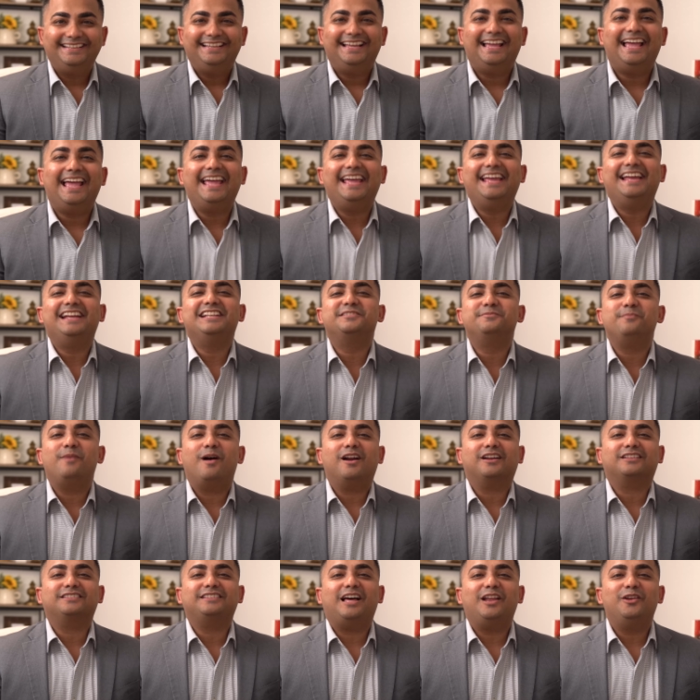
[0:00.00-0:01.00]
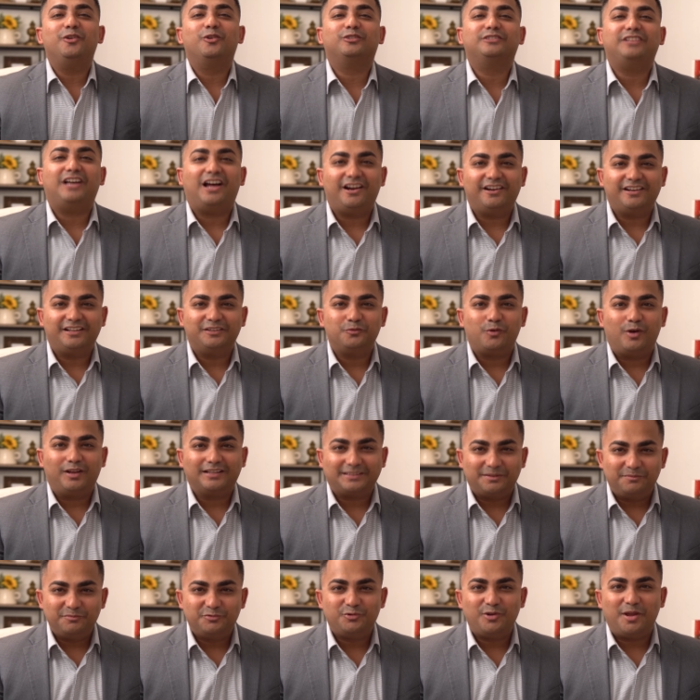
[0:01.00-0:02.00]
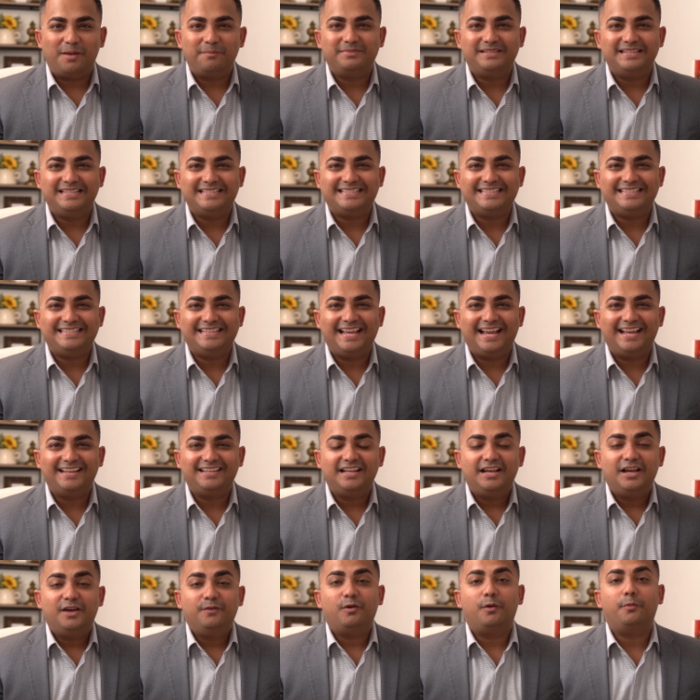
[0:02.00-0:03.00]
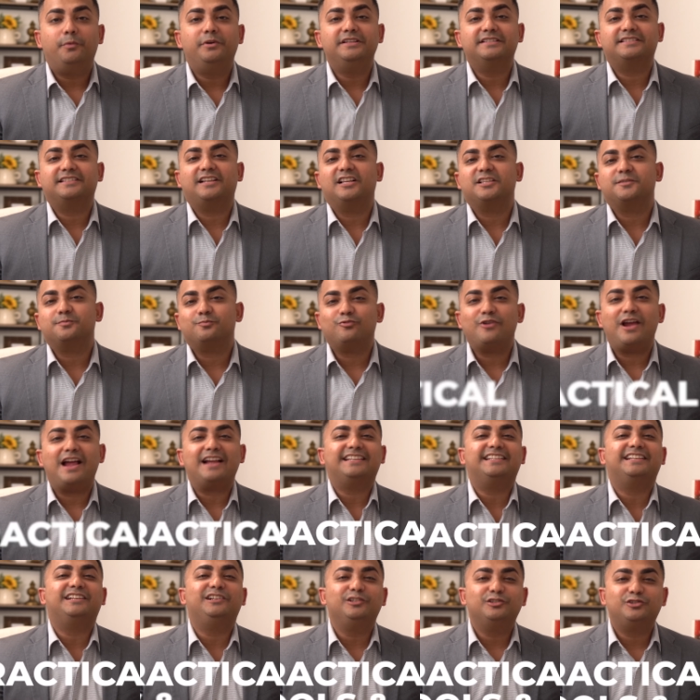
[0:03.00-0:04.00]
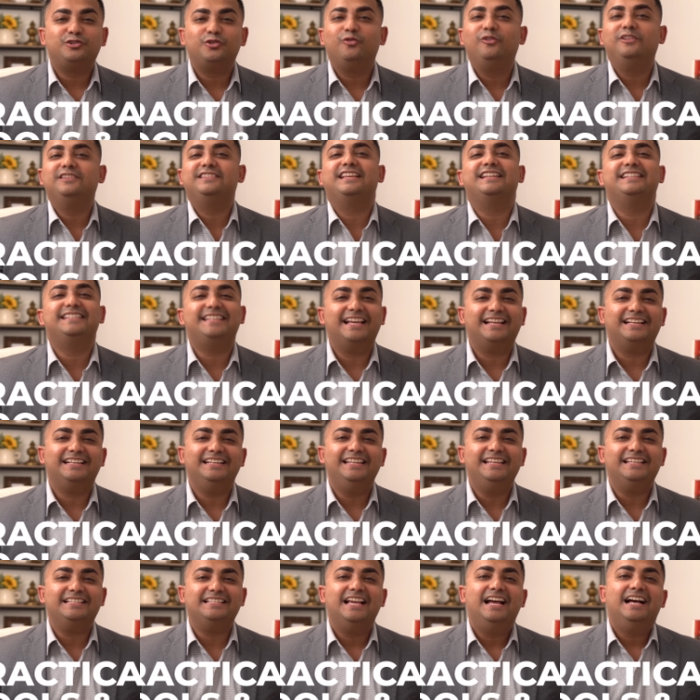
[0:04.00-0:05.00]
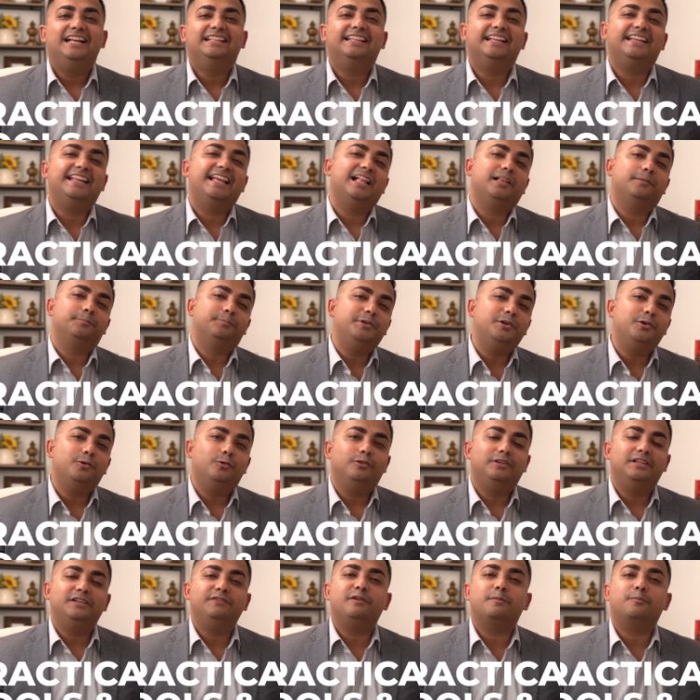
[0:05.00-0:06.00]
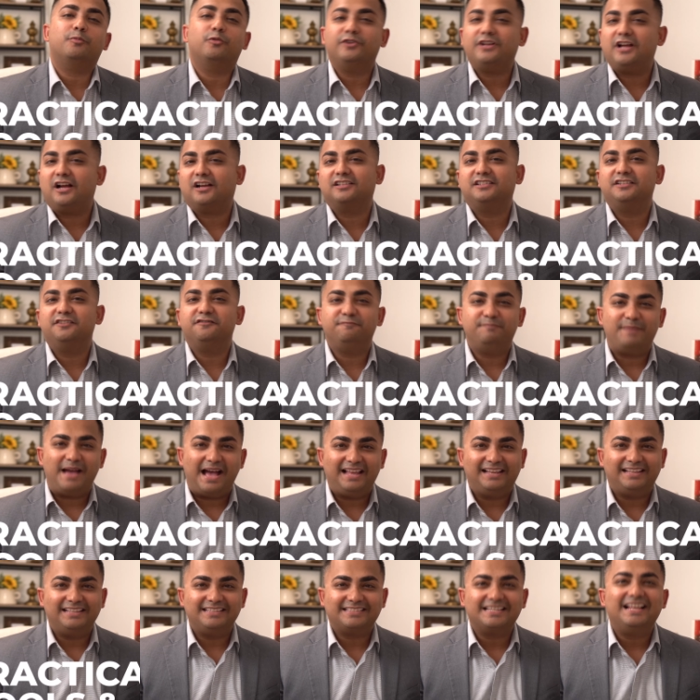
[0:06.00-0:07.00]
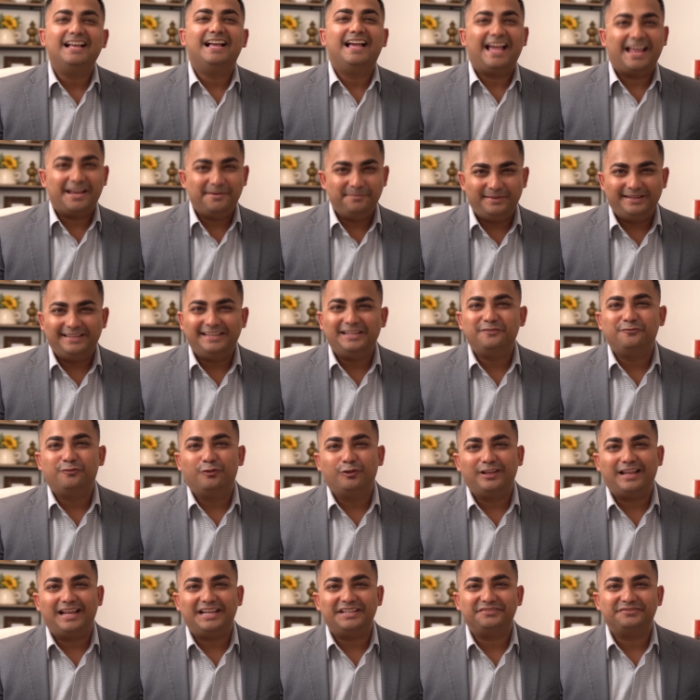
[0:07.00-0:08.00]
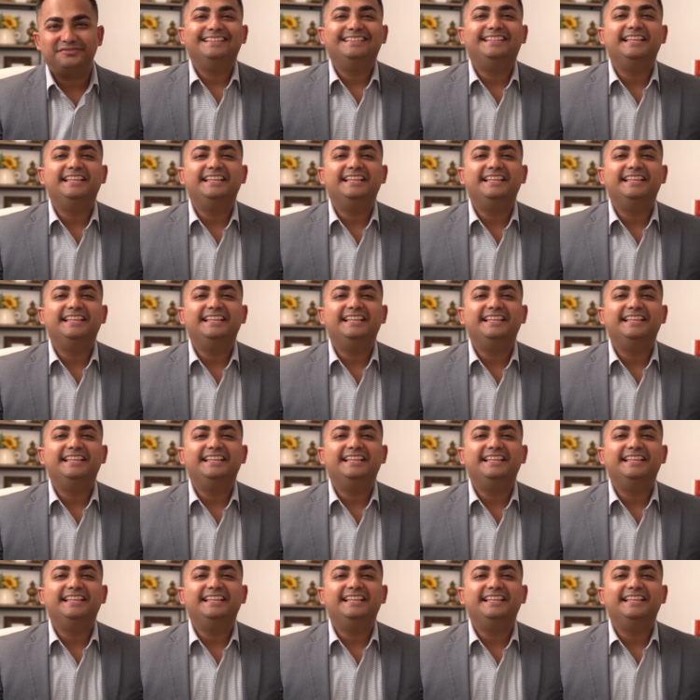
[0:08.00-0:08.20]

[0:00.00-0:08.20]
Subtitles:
Hey, it's Talukdar and welcome to MTC Ed, where we discuss practical tools and techniques that help you live a productive, balanced, and meaningful life.